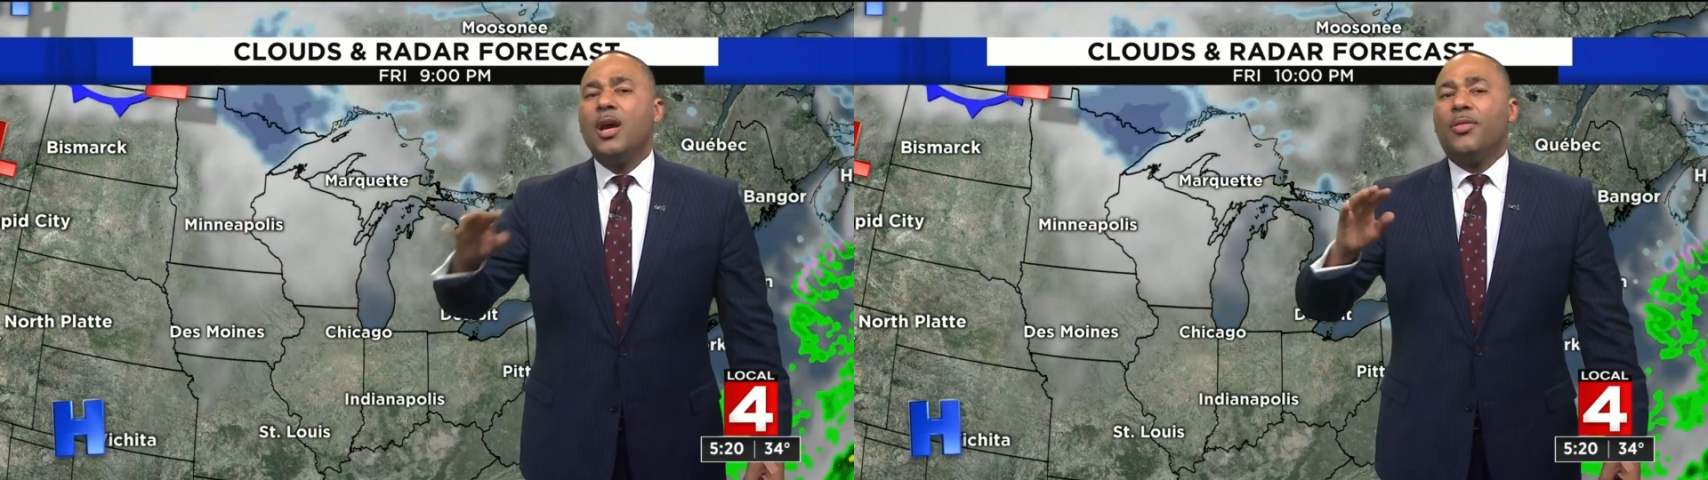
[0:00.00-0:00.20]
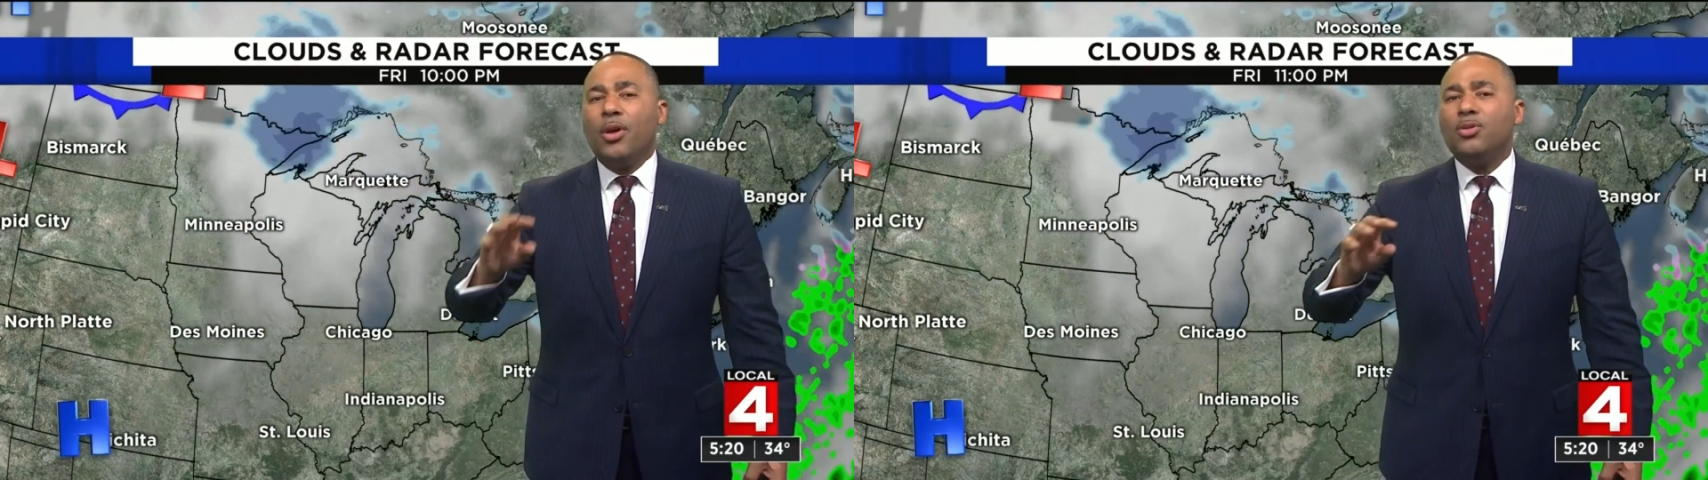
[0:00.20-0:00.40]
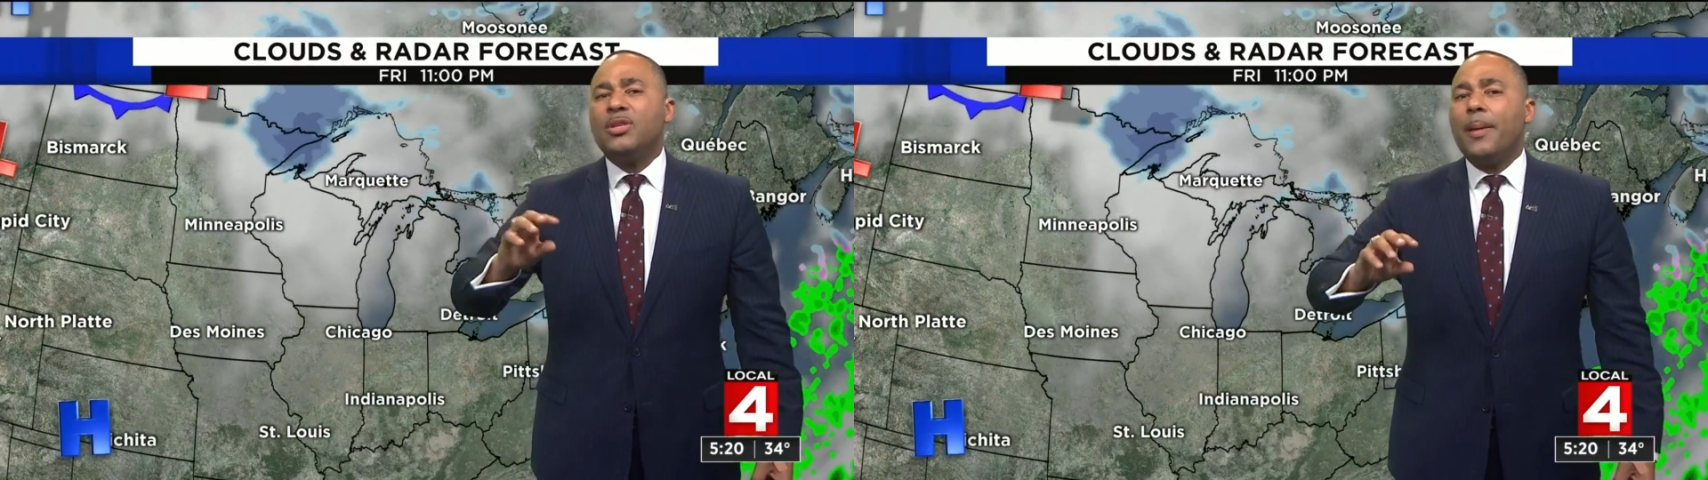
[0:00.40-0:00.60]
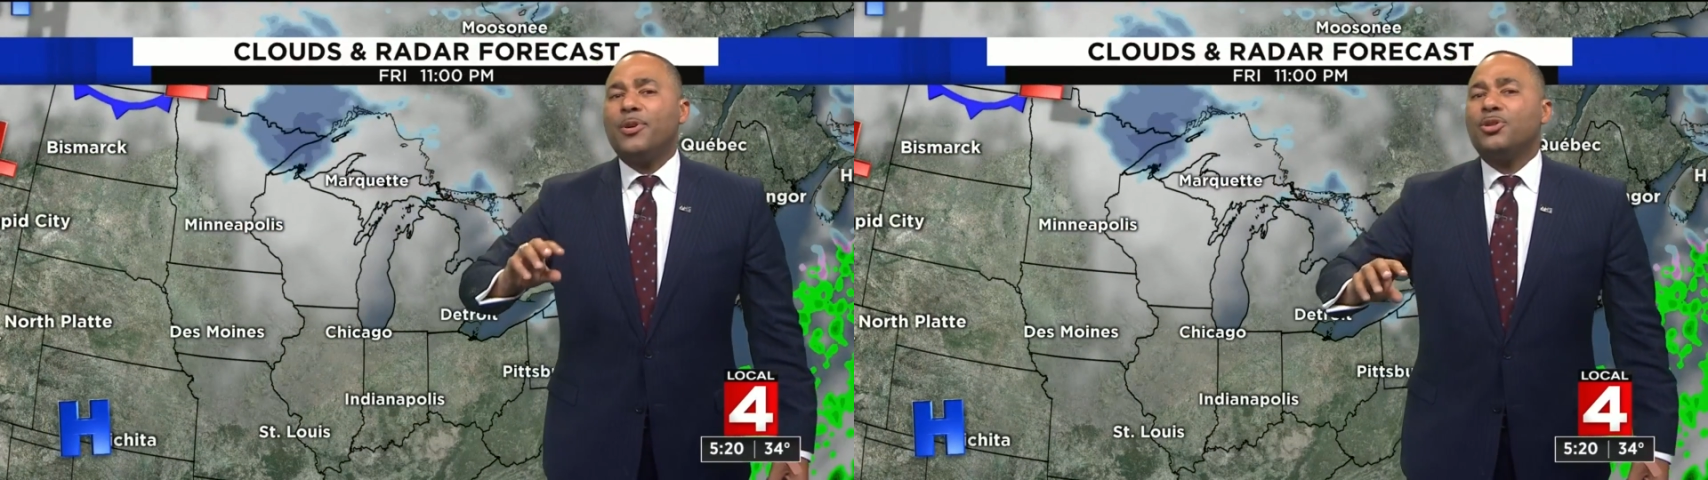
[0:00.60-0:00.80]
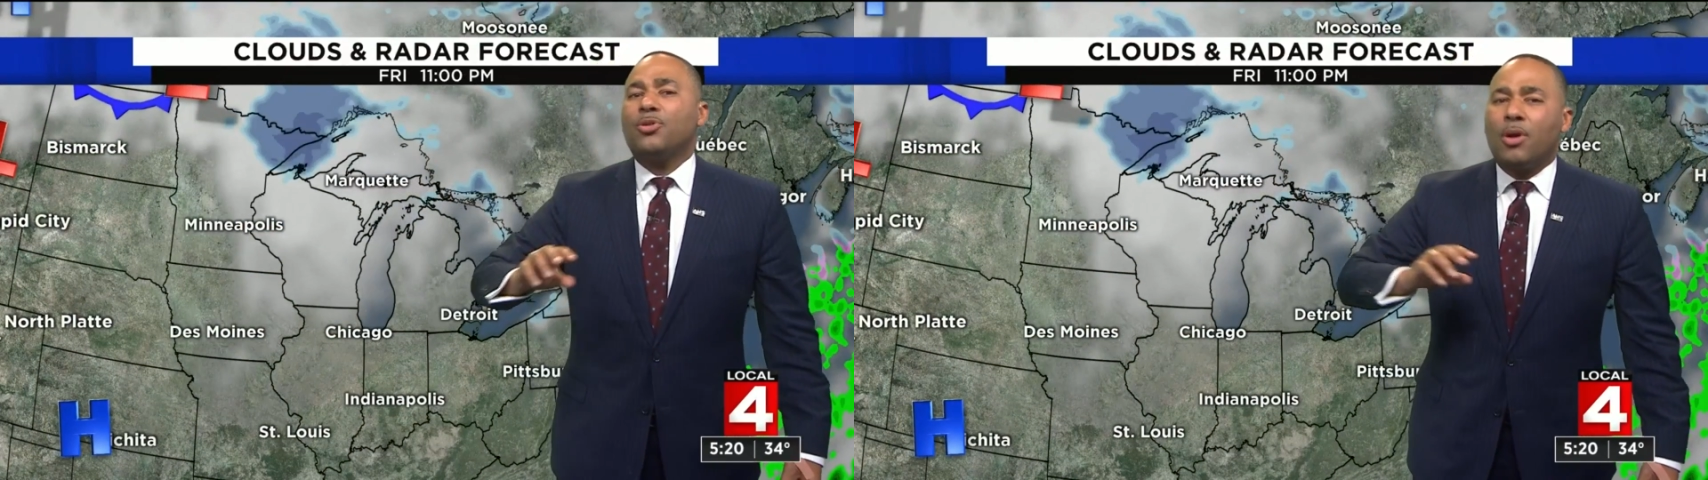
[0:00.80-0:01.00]
Those
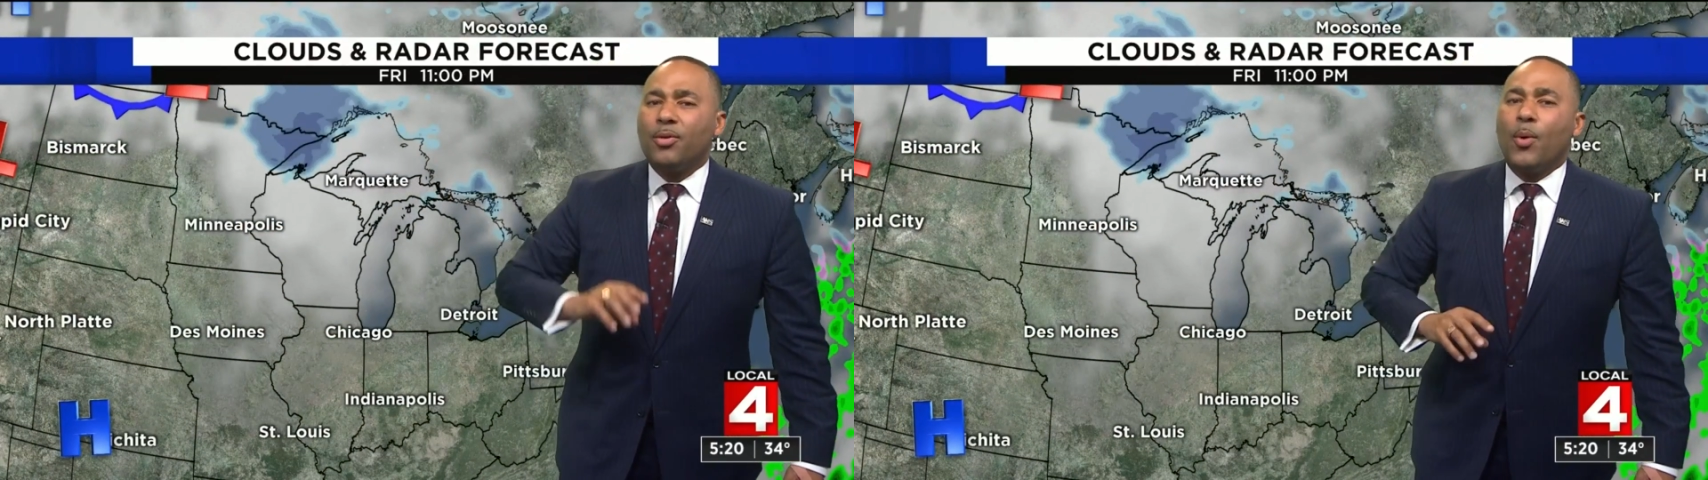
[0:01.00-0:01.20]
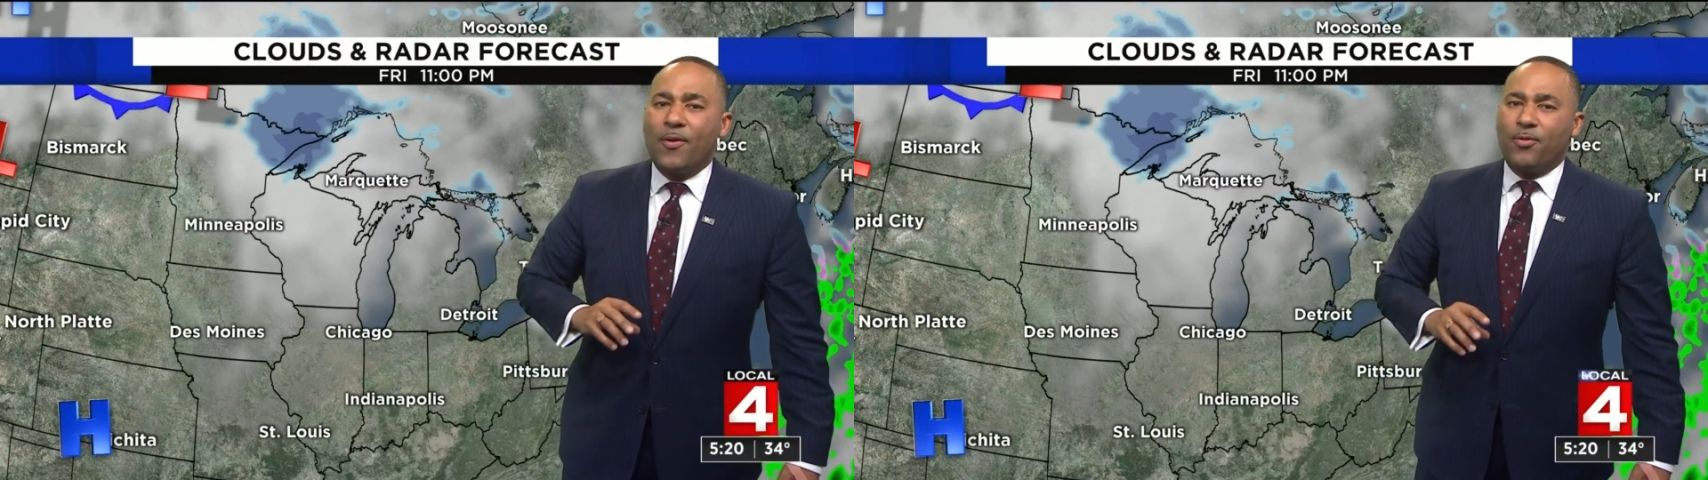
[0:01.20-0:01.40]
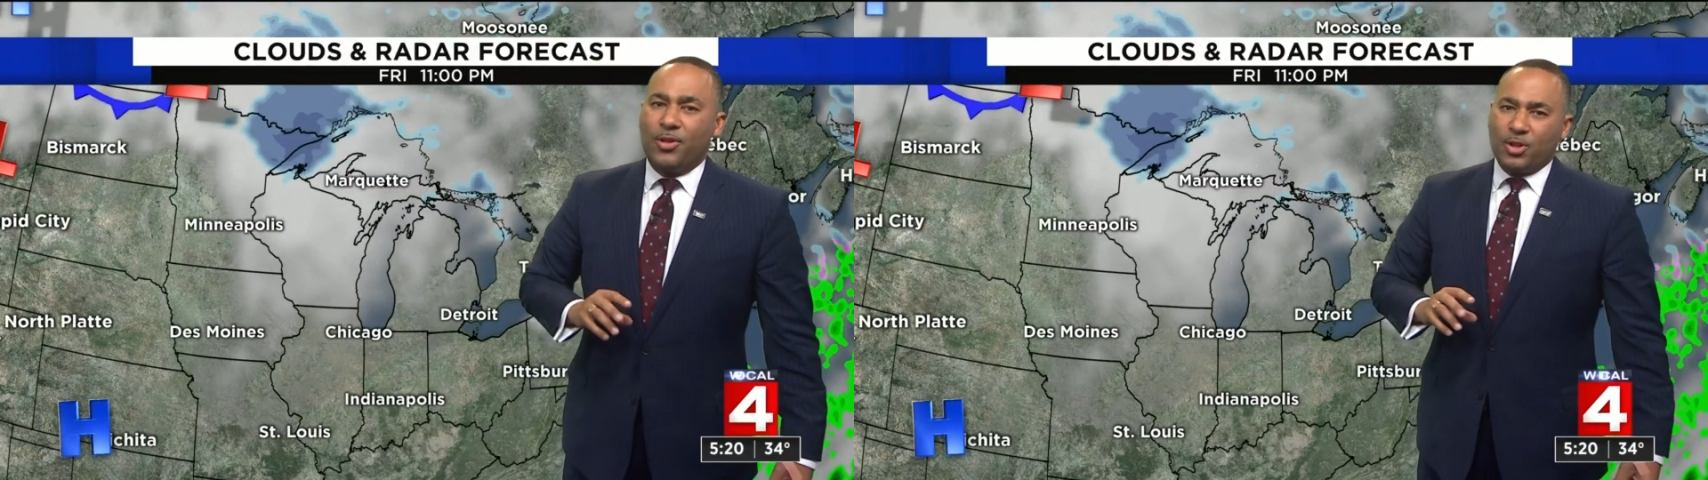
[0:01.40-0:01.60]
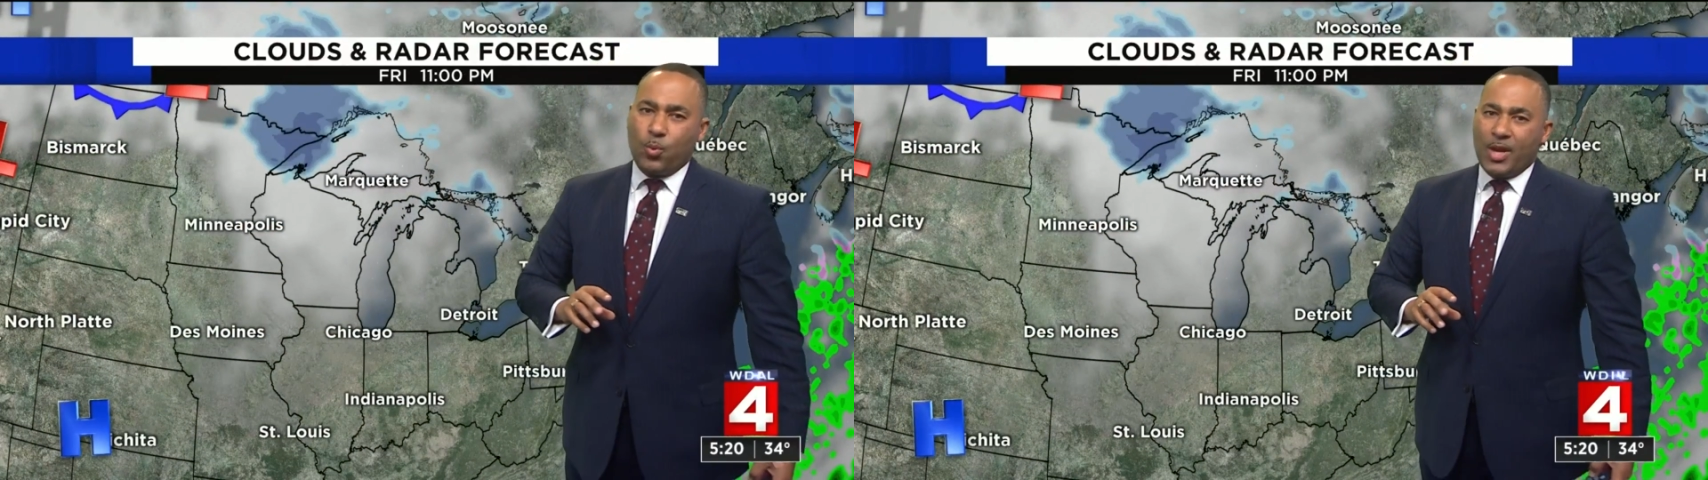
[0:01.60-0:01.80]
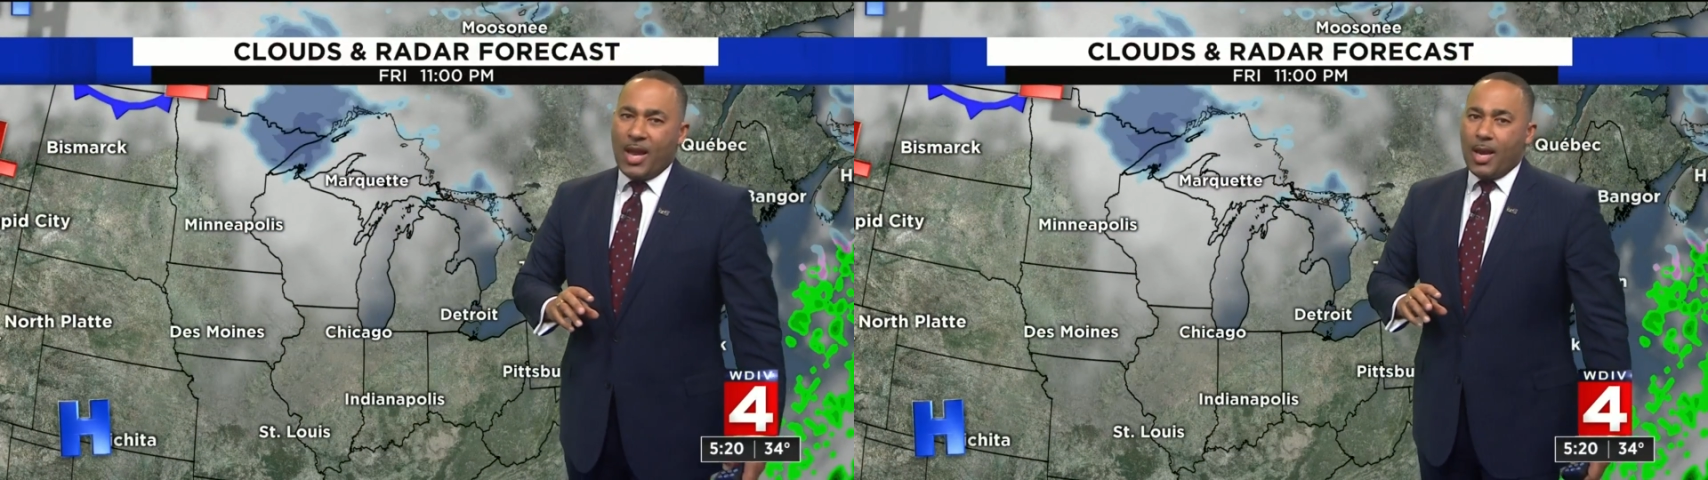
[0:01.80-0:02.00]
temperatures are on the way for this
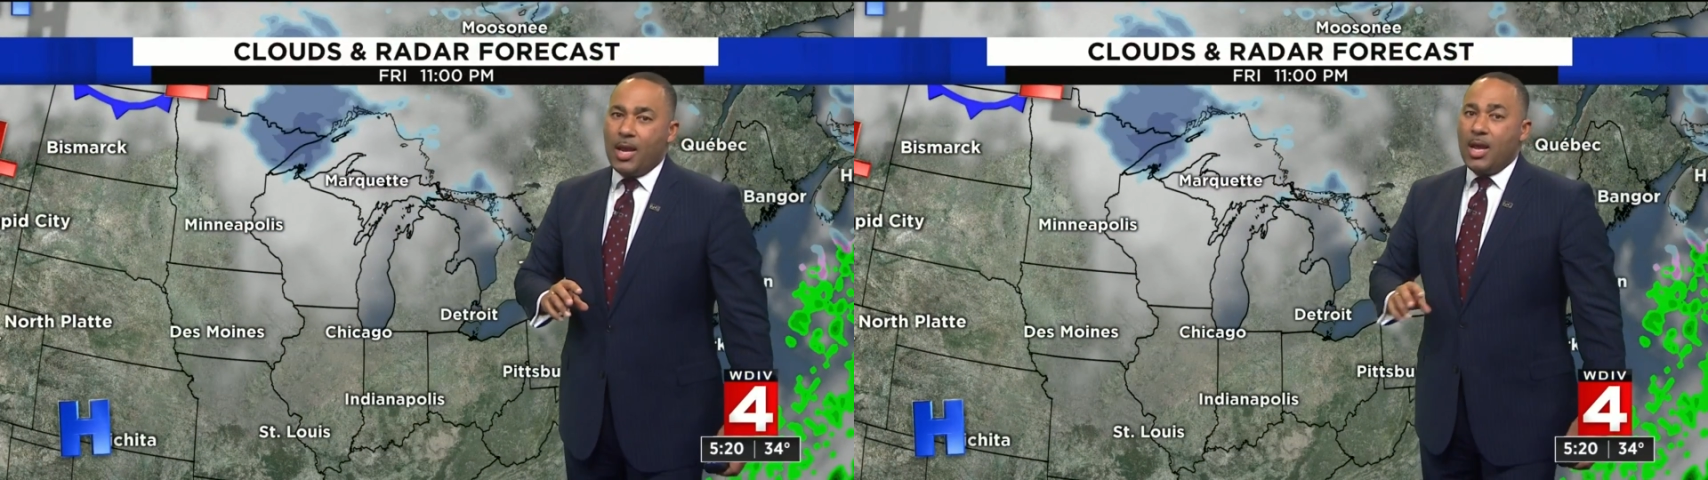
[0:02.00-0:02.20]
weekend.